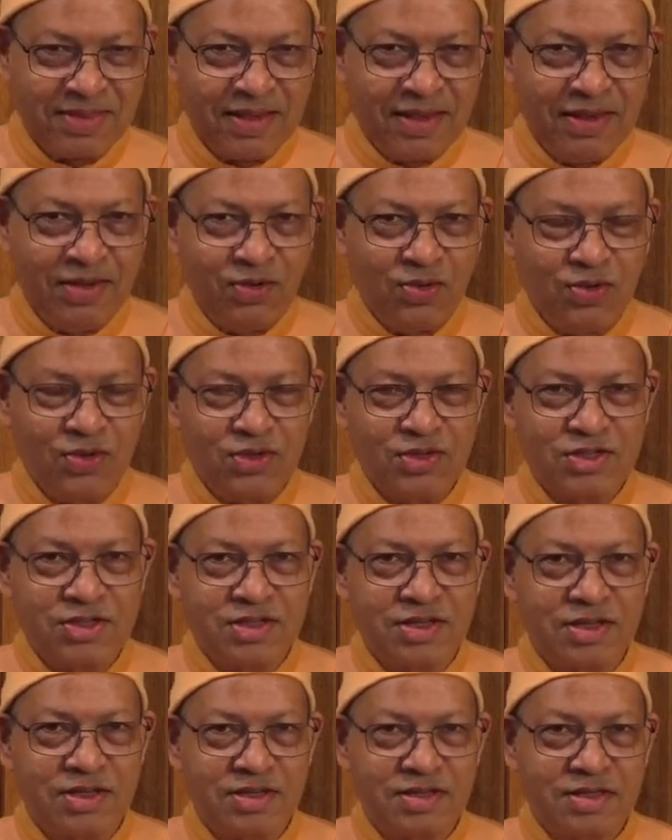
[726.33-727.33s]
He
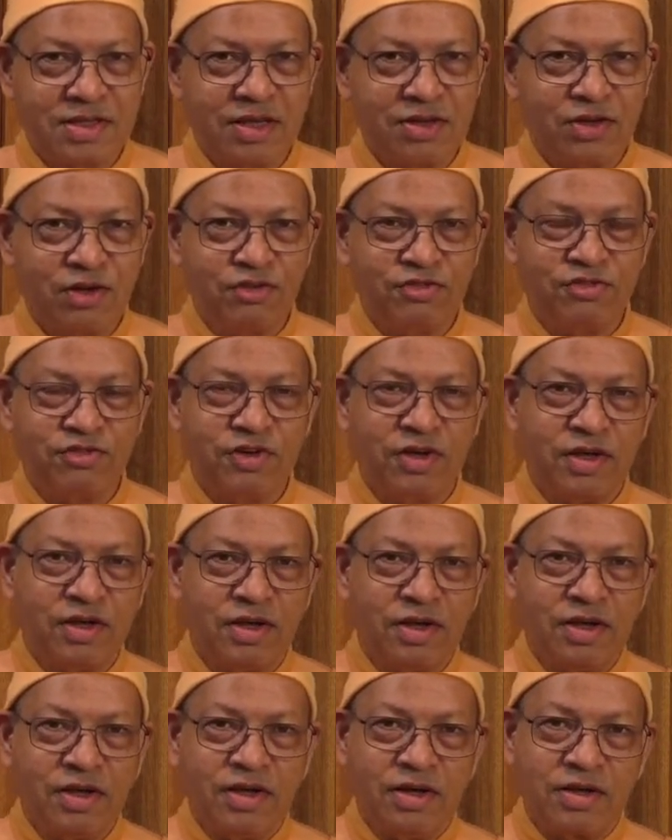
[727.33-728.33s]
was the son of
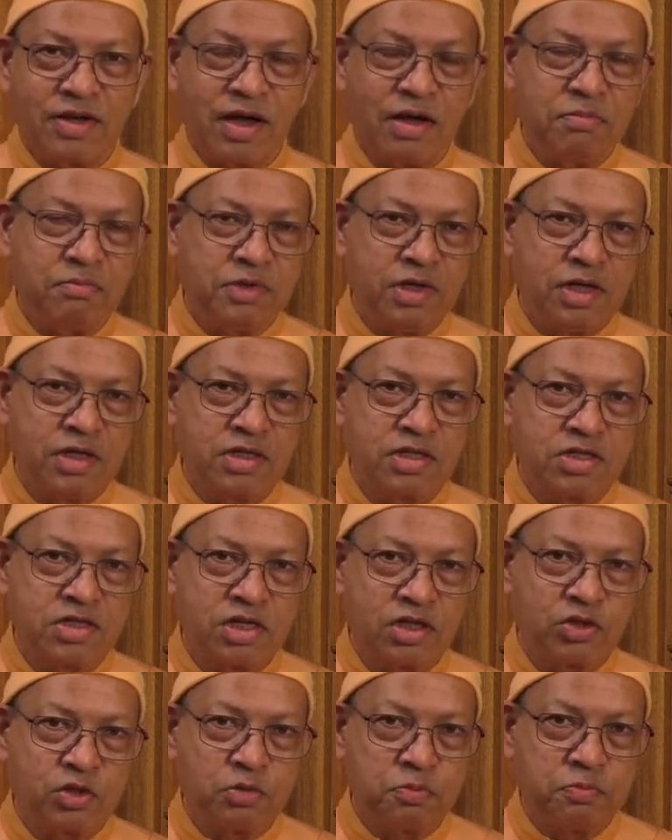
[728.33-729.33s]
Ramdas
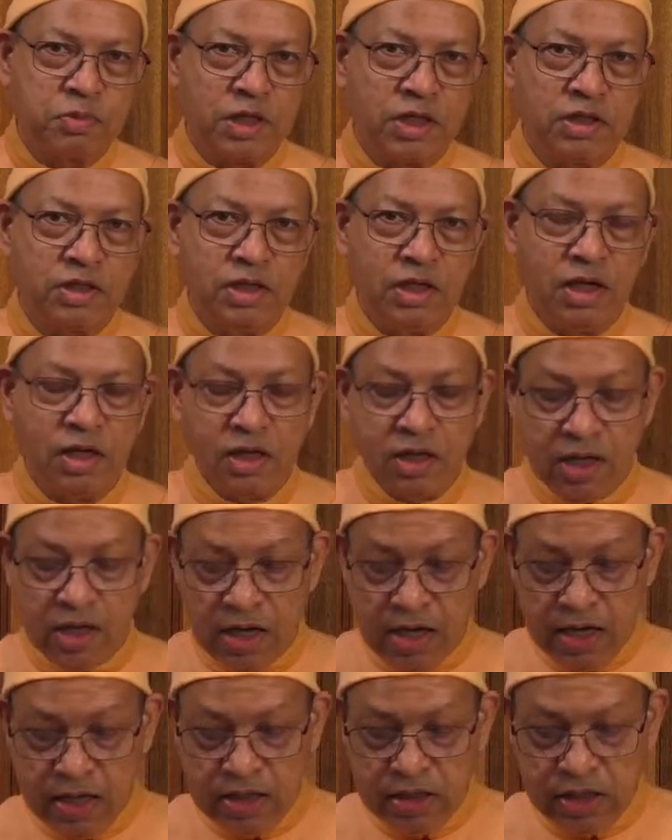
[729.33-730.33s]
Chattopadhyay
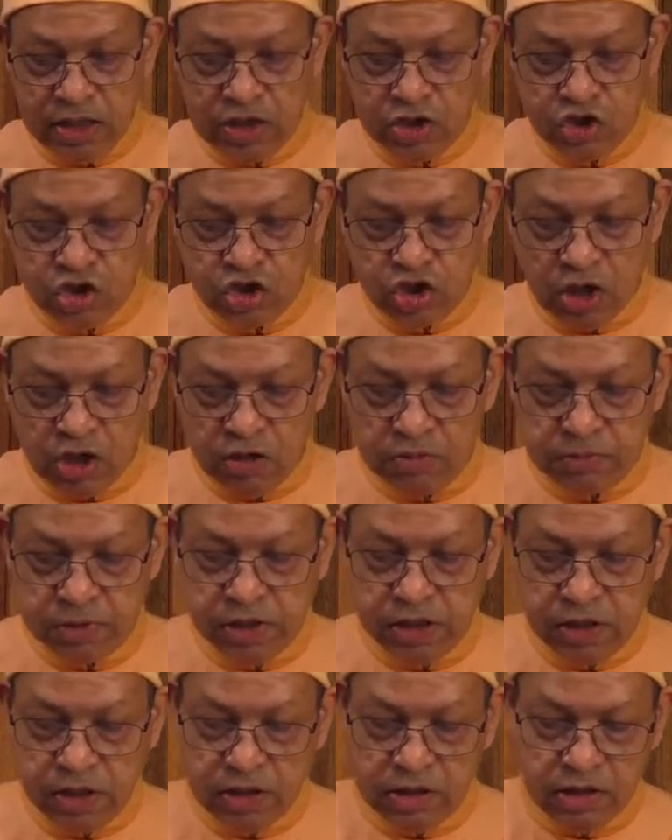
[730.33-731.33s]
and
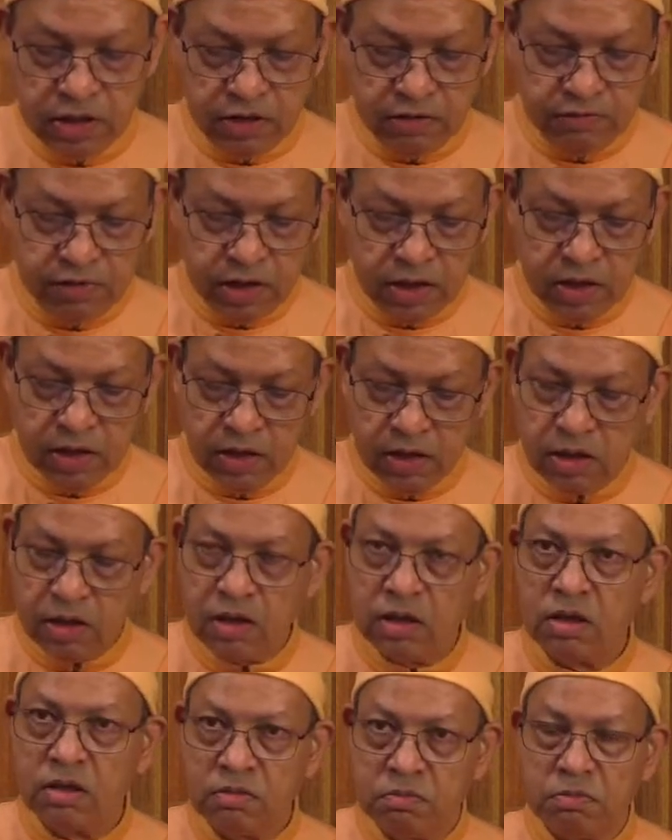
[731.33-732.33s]
Ichamai Devi,
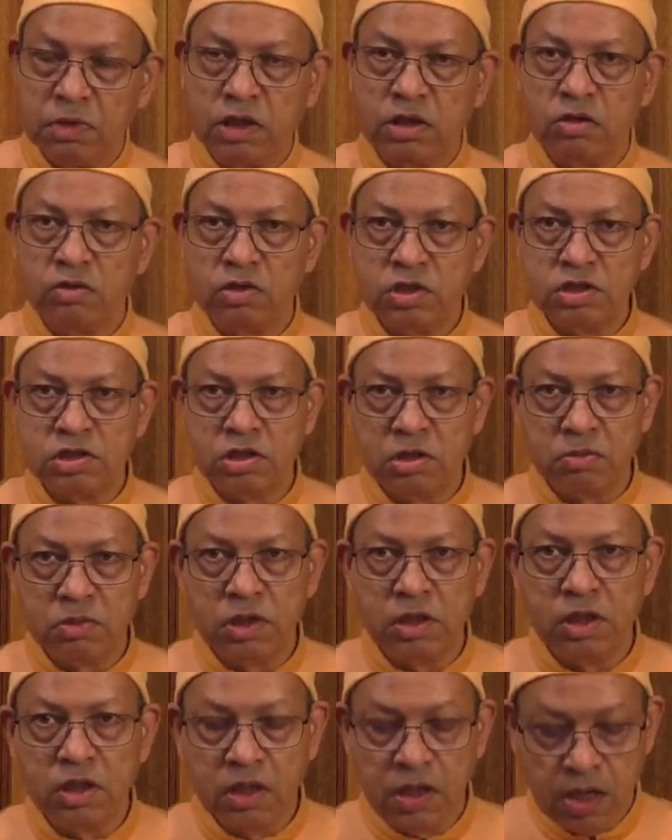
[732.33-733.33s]
mother of
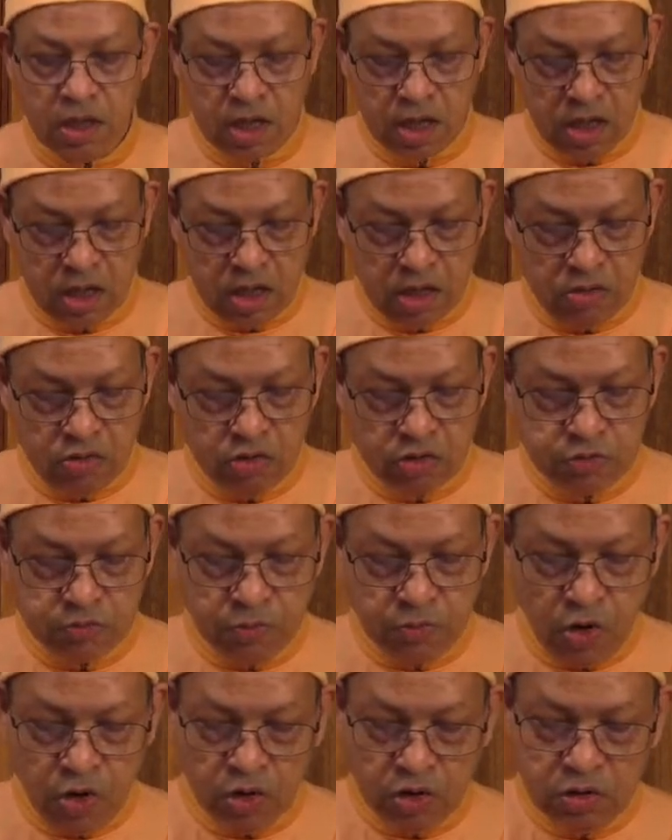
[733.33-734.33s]
Ichamai. He was
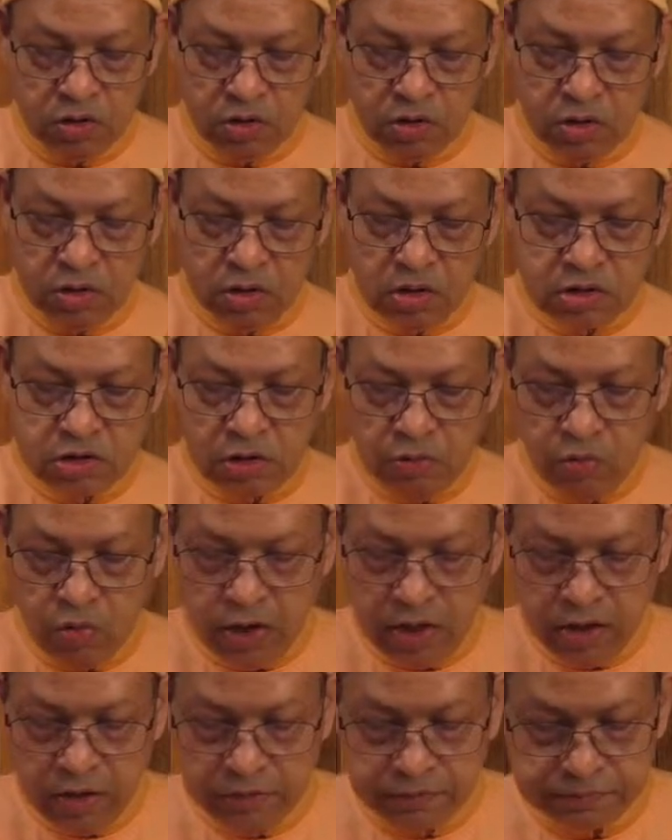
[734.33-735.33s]
born
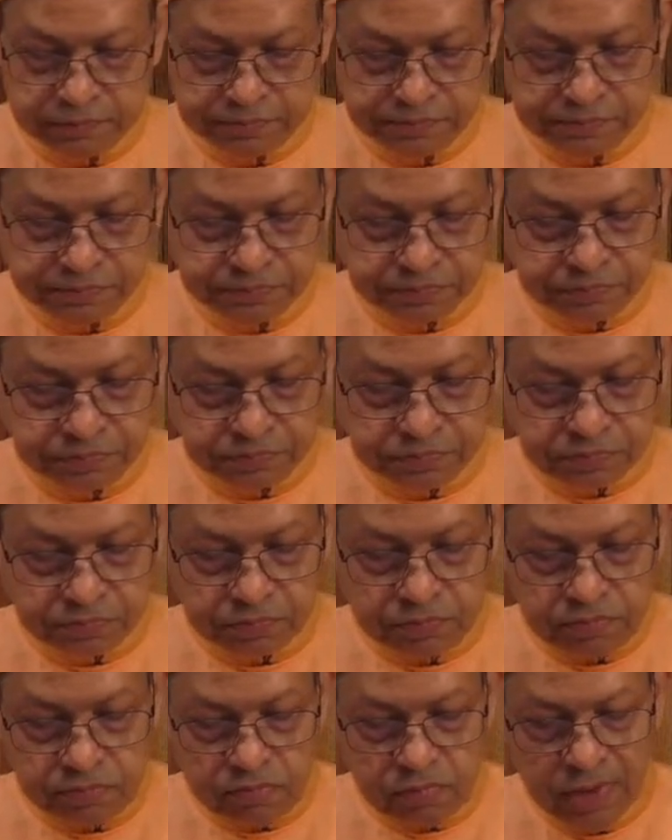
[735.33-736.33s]
somewhere
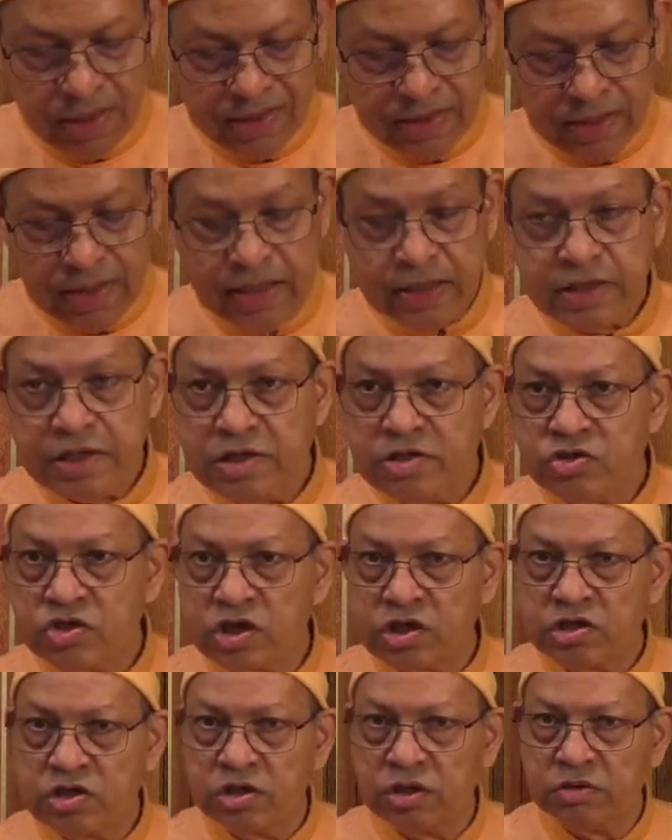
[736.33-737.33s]

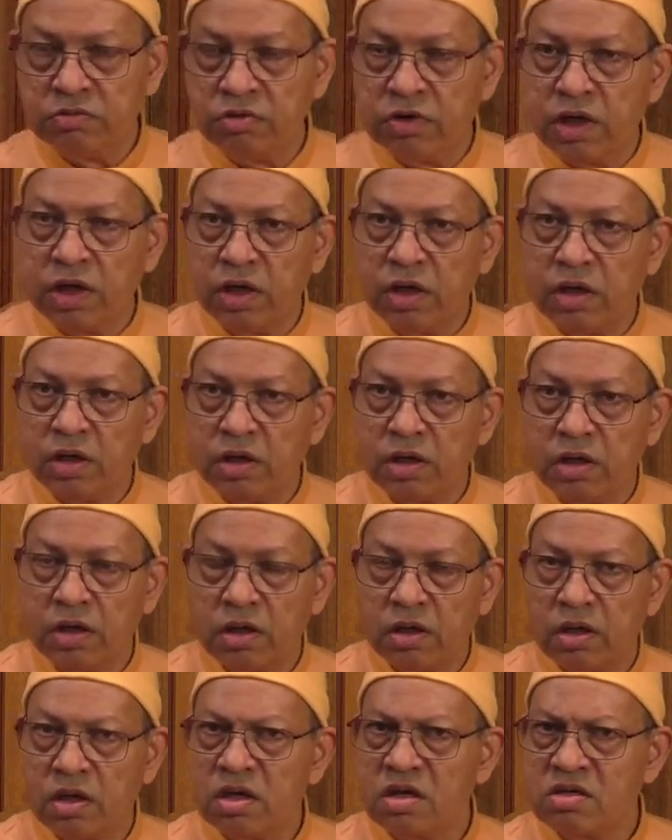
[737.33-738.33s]
1863,
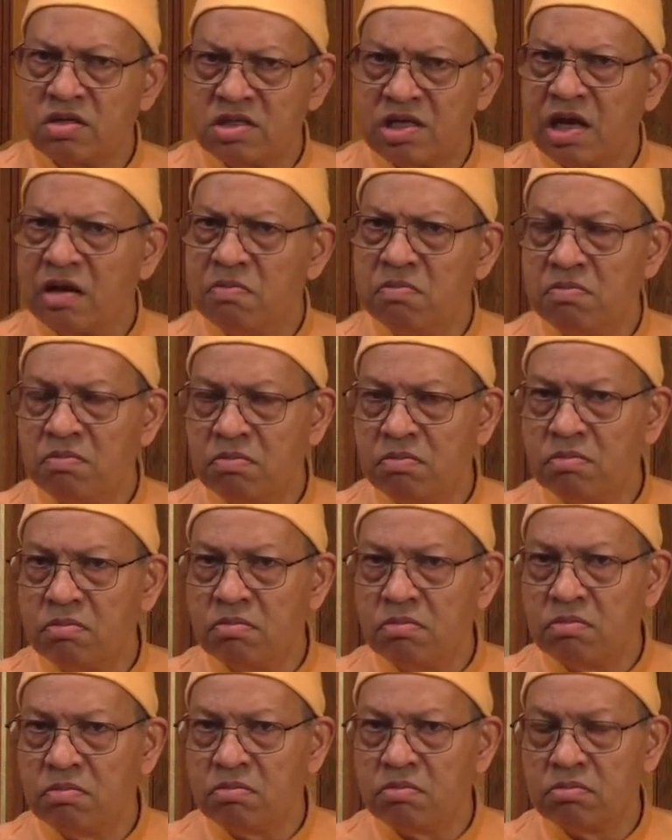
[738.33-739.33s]
same
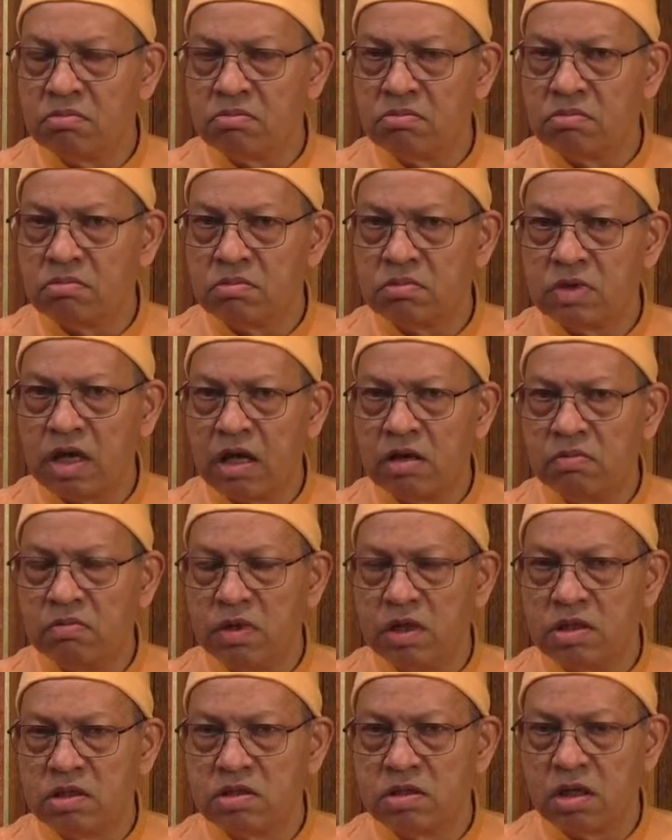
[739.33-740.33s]
time
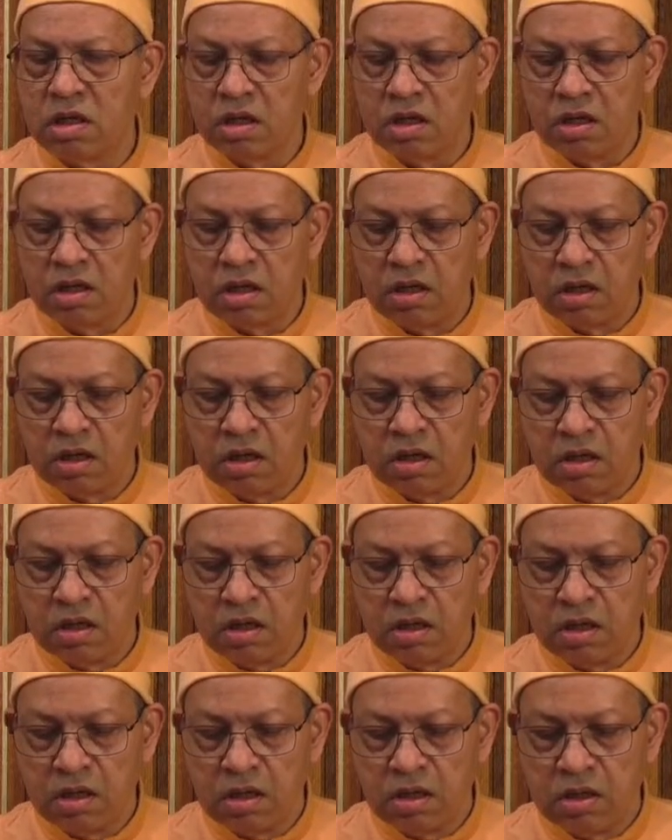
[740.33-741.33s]
as
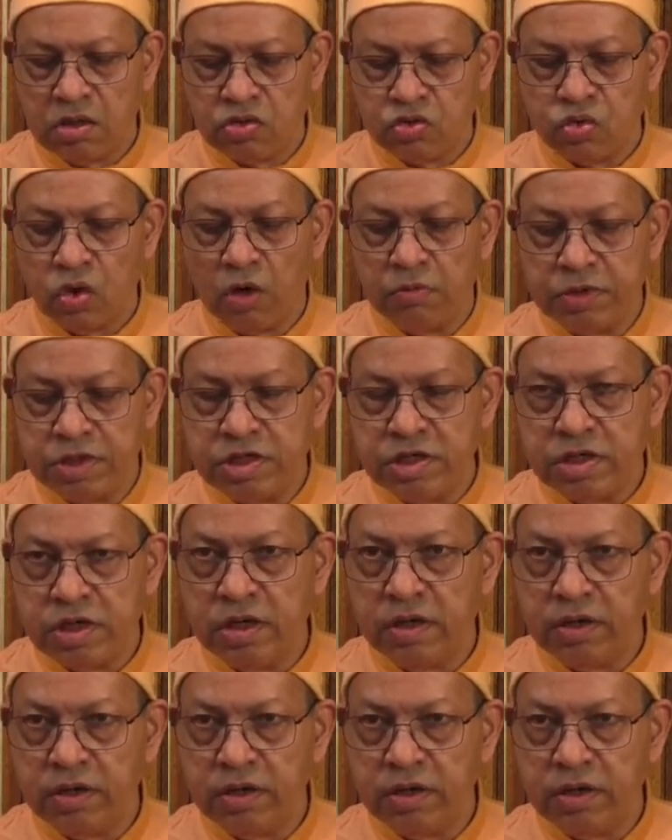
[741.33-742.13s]
Swamiji,